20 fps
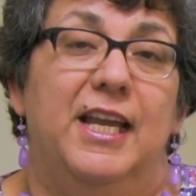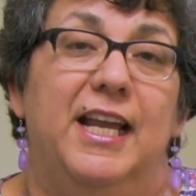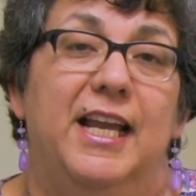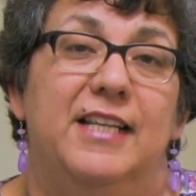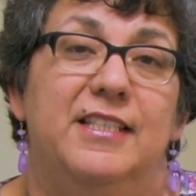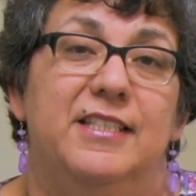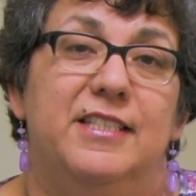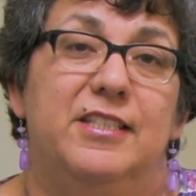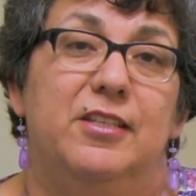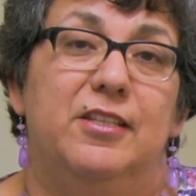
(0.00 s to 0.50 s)

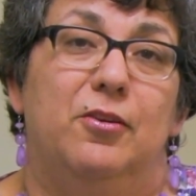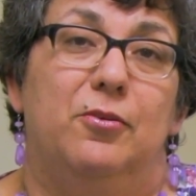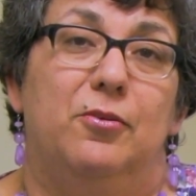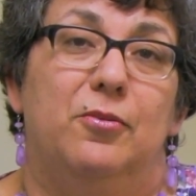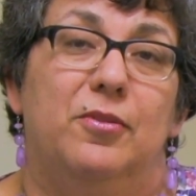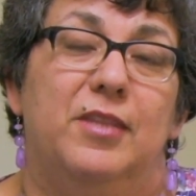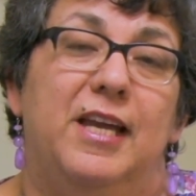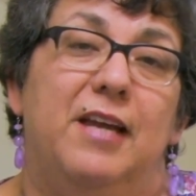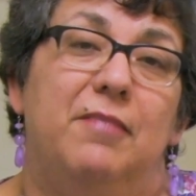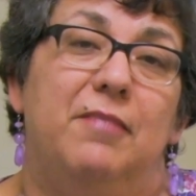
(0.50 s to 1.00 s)
And
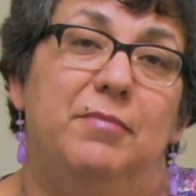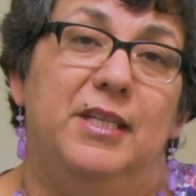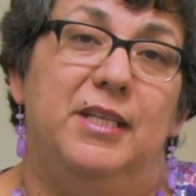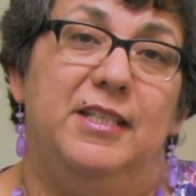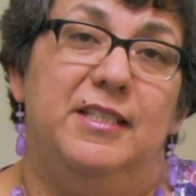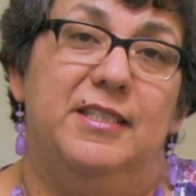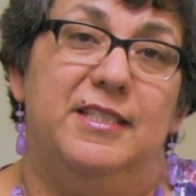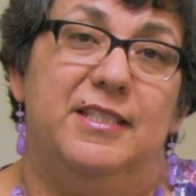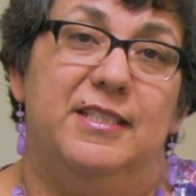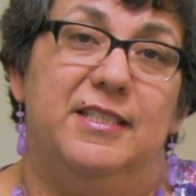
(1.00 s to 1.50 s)
so that
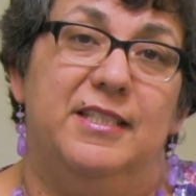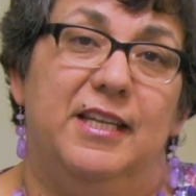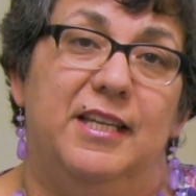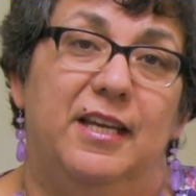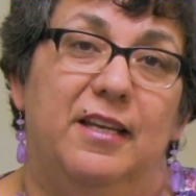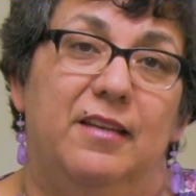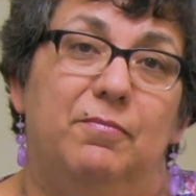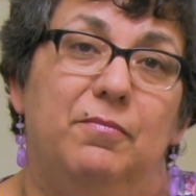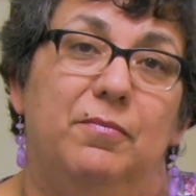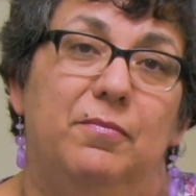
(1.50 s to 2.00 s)
means
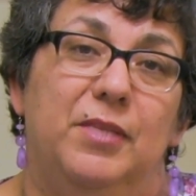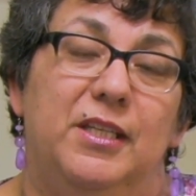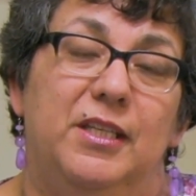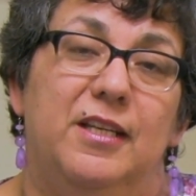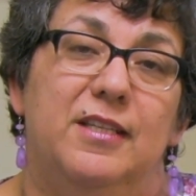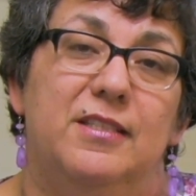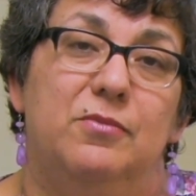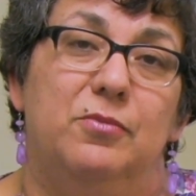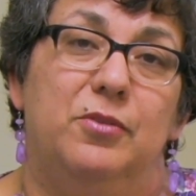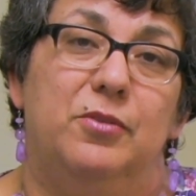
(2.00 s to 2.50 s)
that
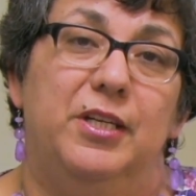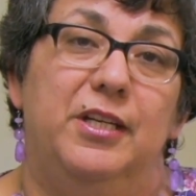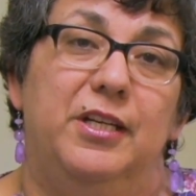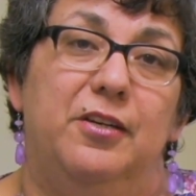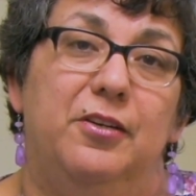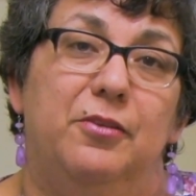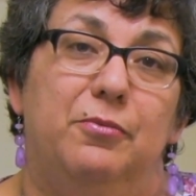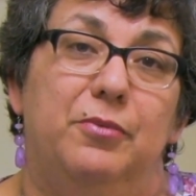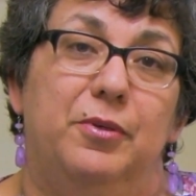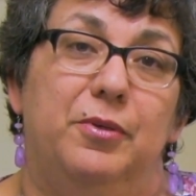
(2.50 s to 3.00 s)
because we're
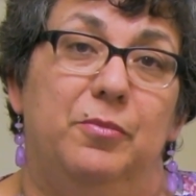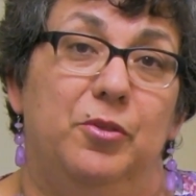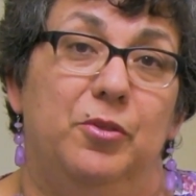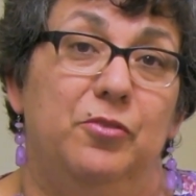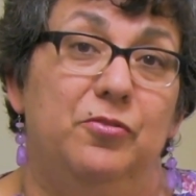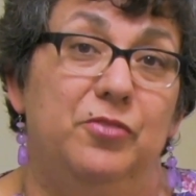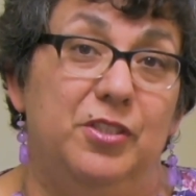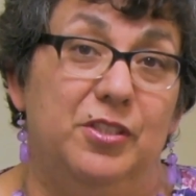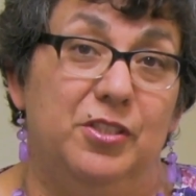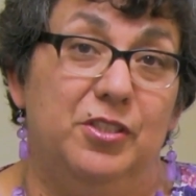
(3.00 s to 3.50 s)
here to
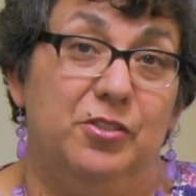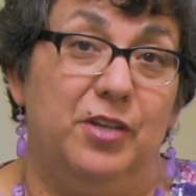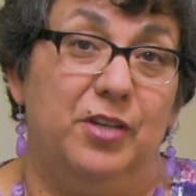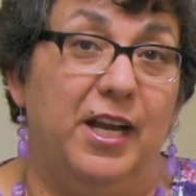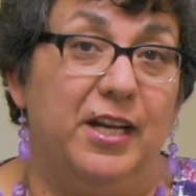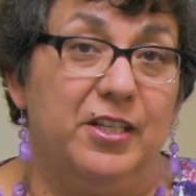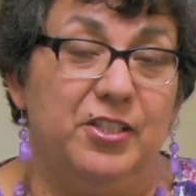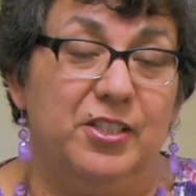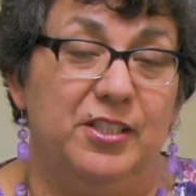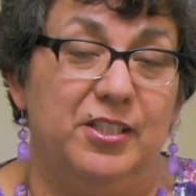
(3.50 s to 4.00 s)
remove
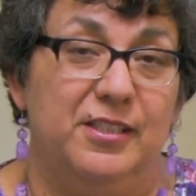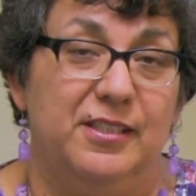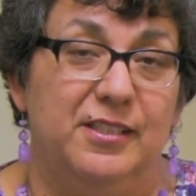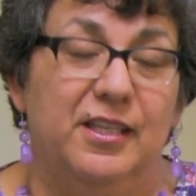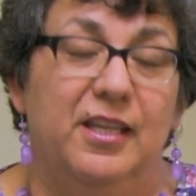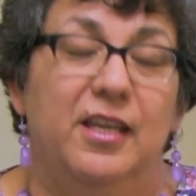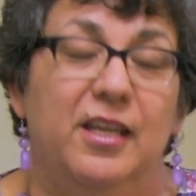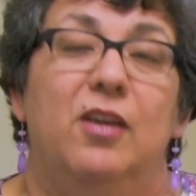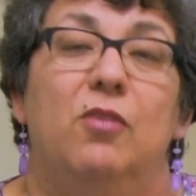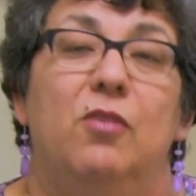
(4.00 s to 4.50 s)
distractions,
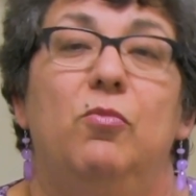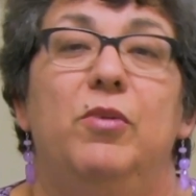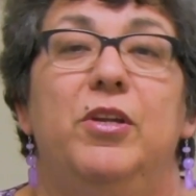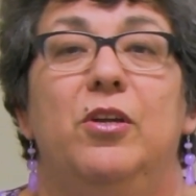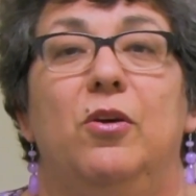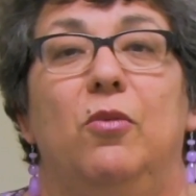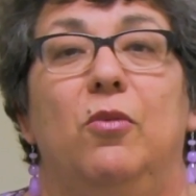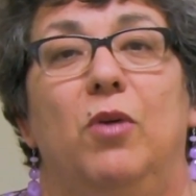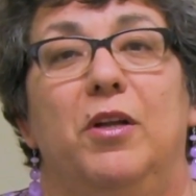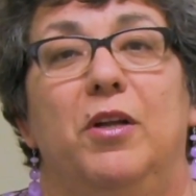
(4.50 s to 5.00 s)
we
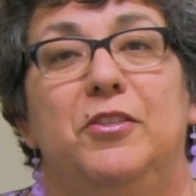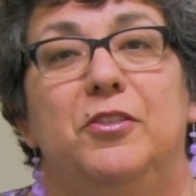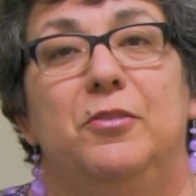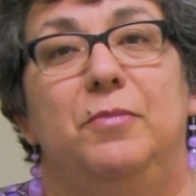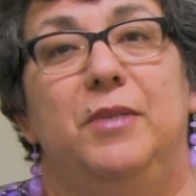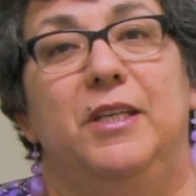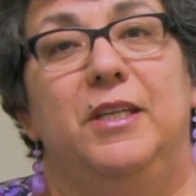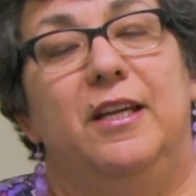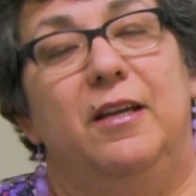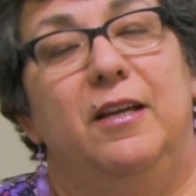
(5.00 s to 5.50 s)
don't want to
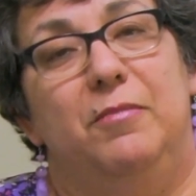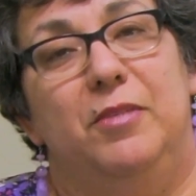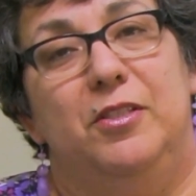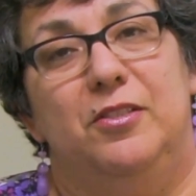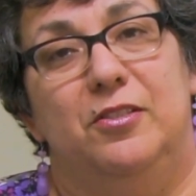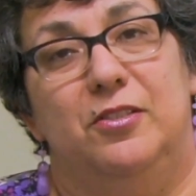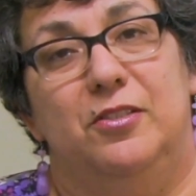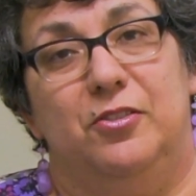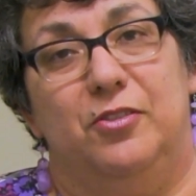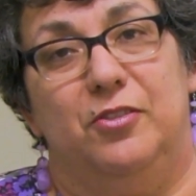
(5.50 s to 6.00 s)
become a
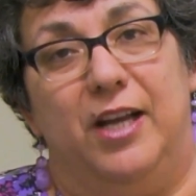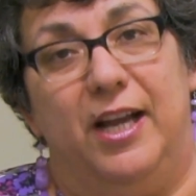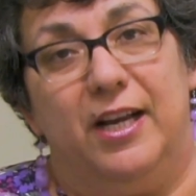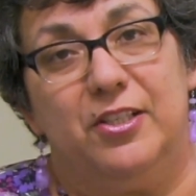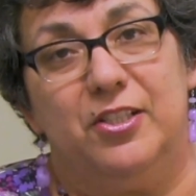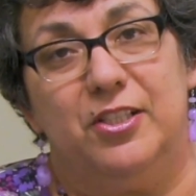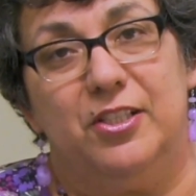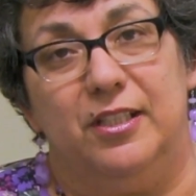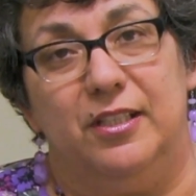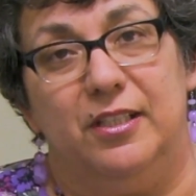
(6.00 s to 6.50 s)

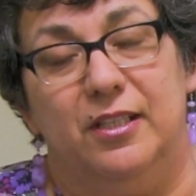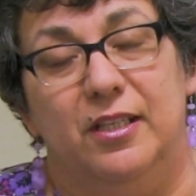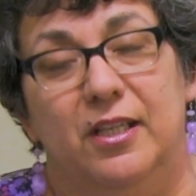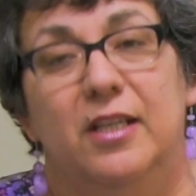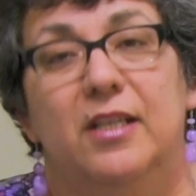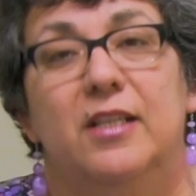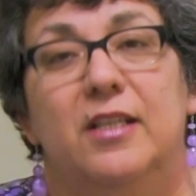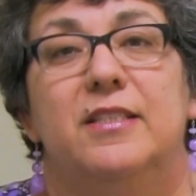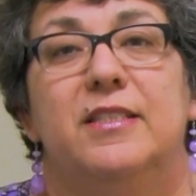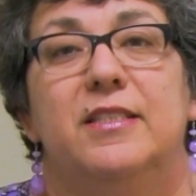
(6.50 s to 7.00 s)
distraction.
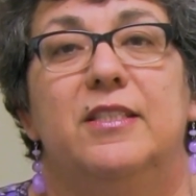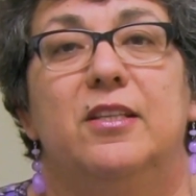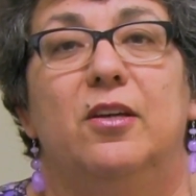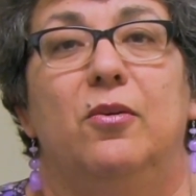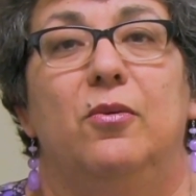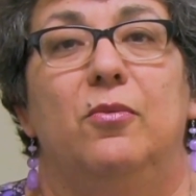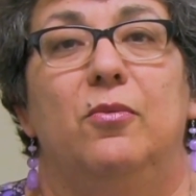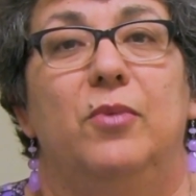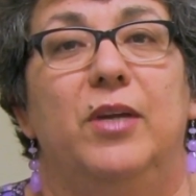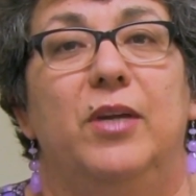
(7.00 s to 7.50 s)

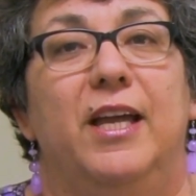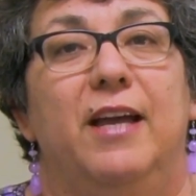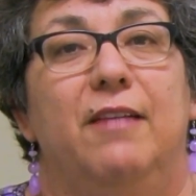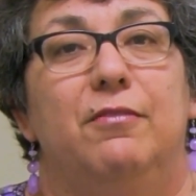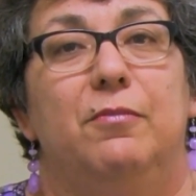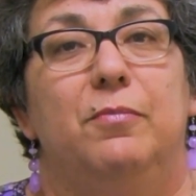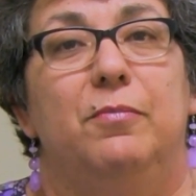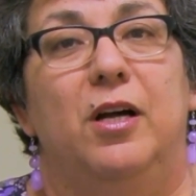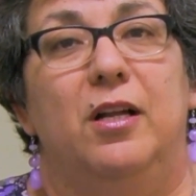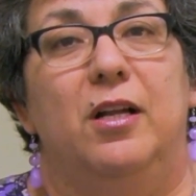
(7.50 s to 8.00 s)
So we
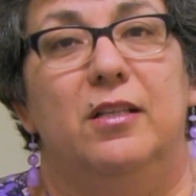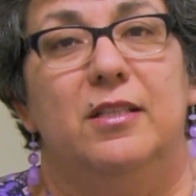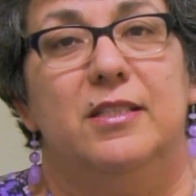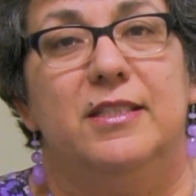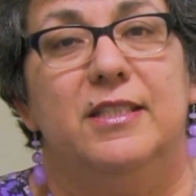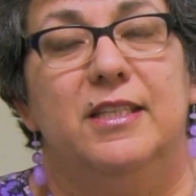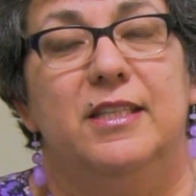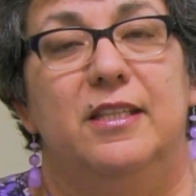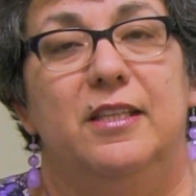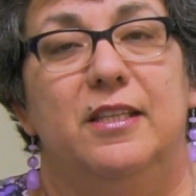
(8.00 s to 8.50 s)
have a
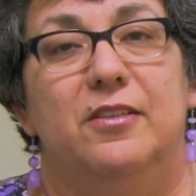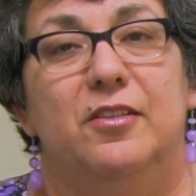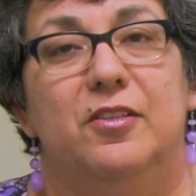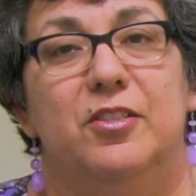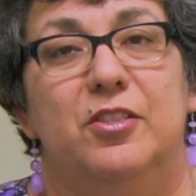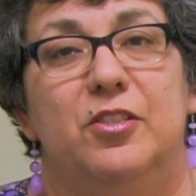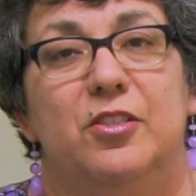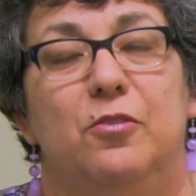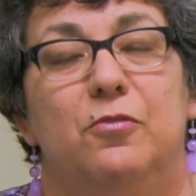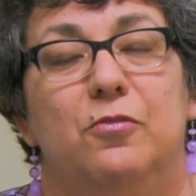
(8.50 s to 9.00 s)
policy that
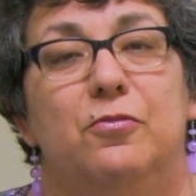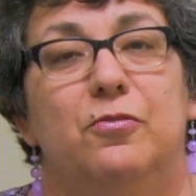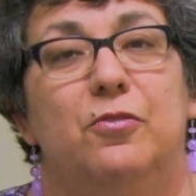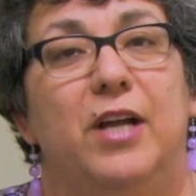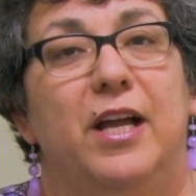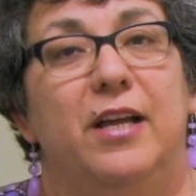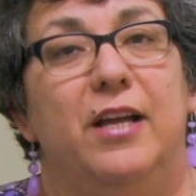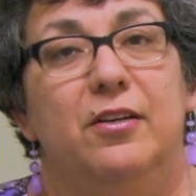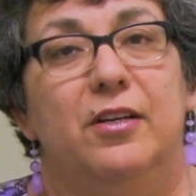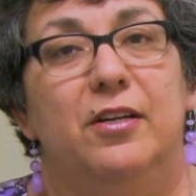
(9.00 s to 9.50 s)
there's no
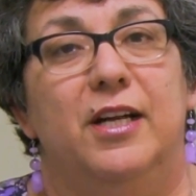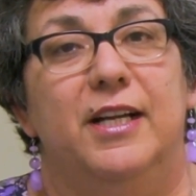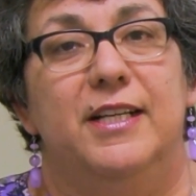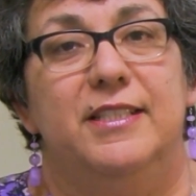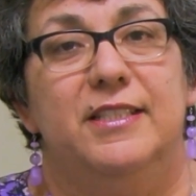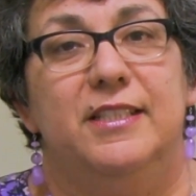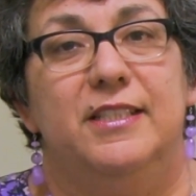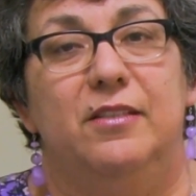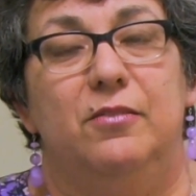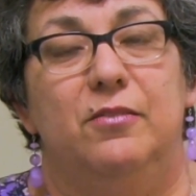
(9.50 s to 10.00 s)

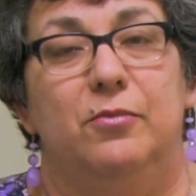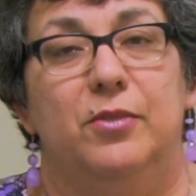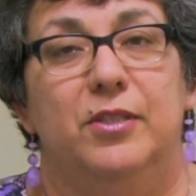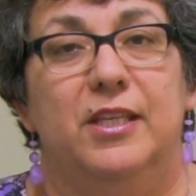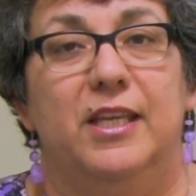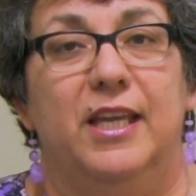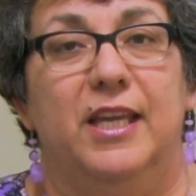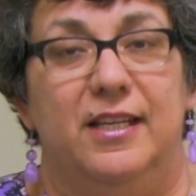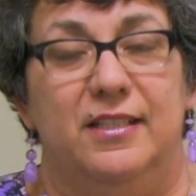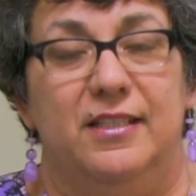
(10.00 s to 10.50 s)
fraternizing with
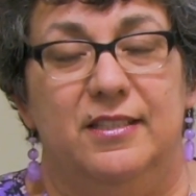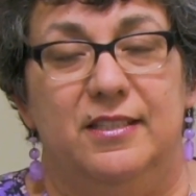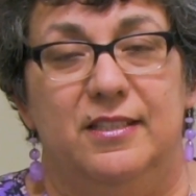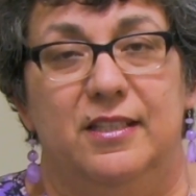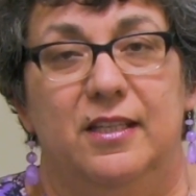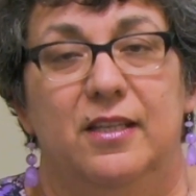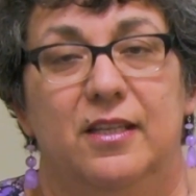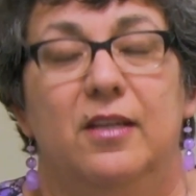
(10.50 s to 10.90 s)
guests.